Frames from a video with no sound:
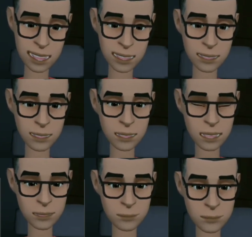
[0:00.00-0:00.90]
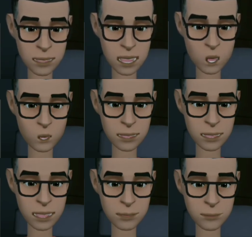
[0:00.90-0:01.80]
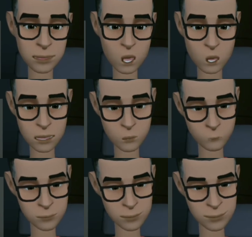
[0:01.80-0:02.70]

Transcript: inside and outside your home.